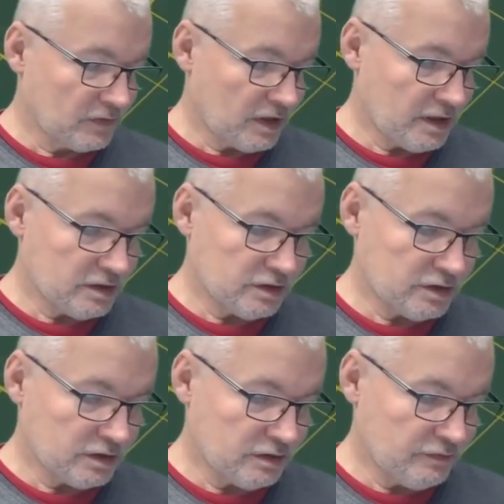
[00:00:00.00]
Okay, it's
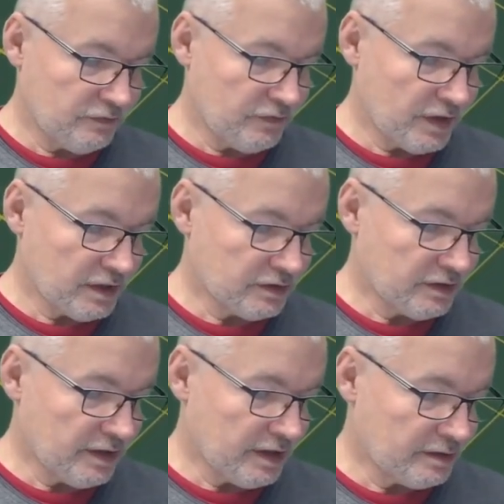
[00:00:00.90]
just
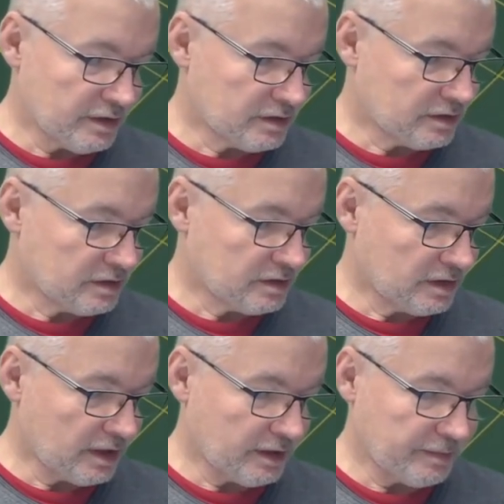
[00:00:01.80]
finished there.
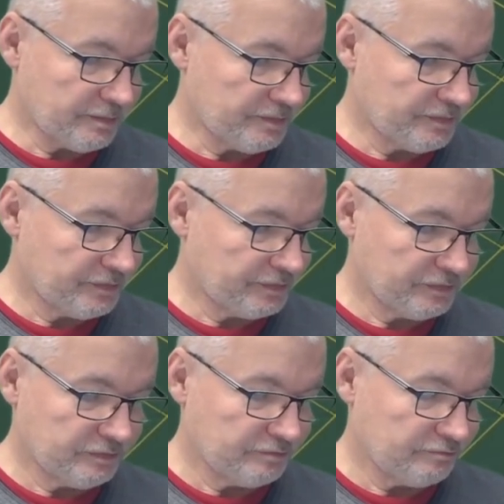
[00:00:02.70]
It's
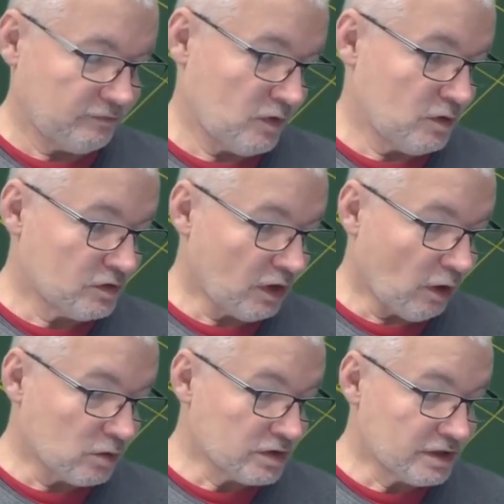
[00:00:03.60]
used a
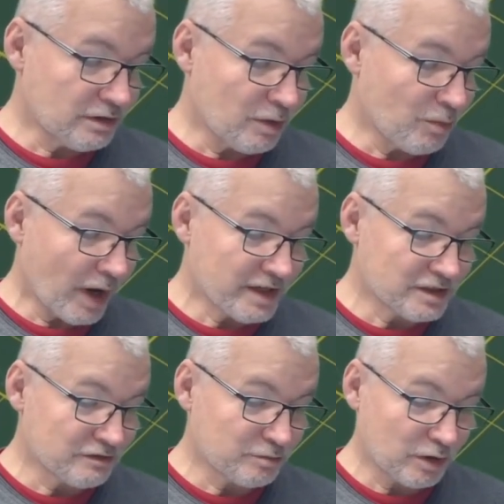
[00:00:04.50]
whole 0
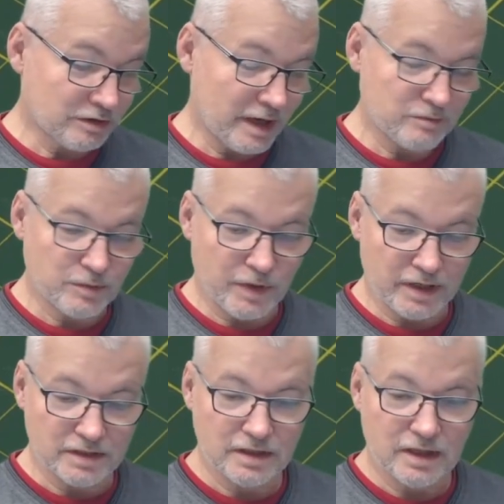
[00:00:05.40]
bytes of program
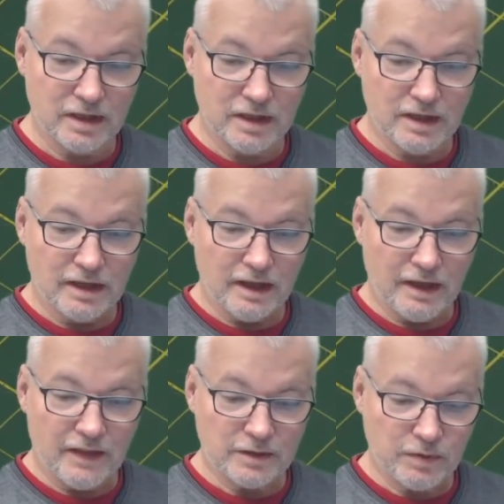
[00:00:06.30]
space,
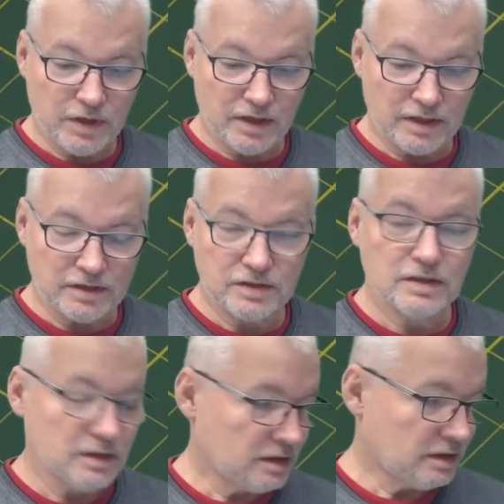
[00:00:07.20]
and that's
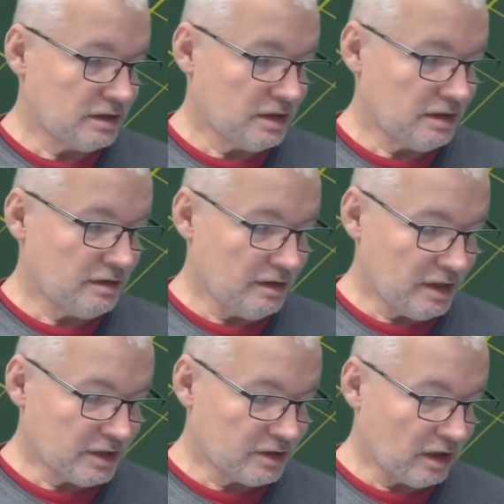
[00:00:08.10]
because
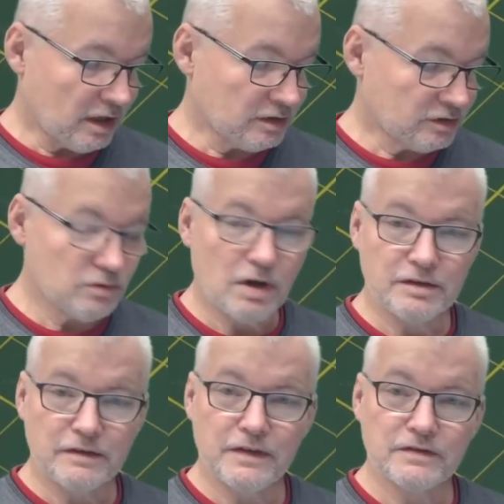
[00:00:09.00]
it's got
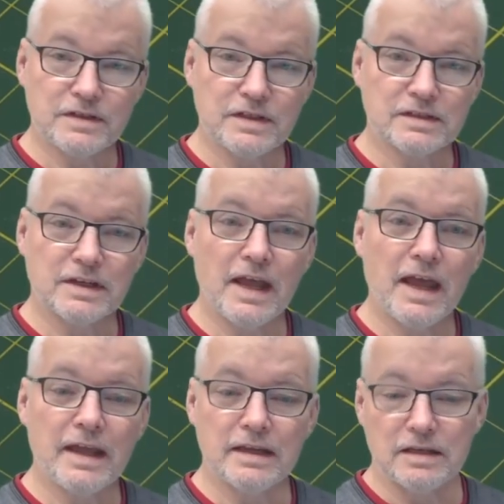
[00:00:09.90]

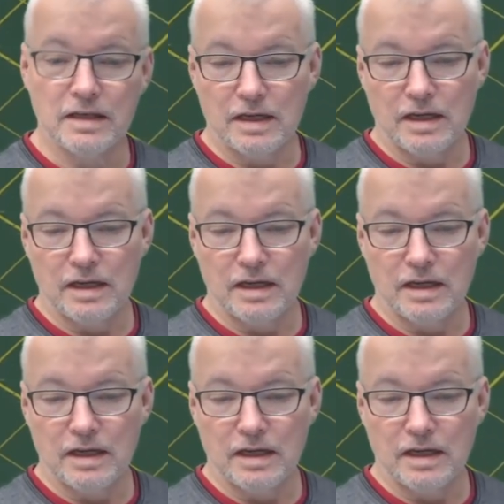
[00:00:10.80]
256K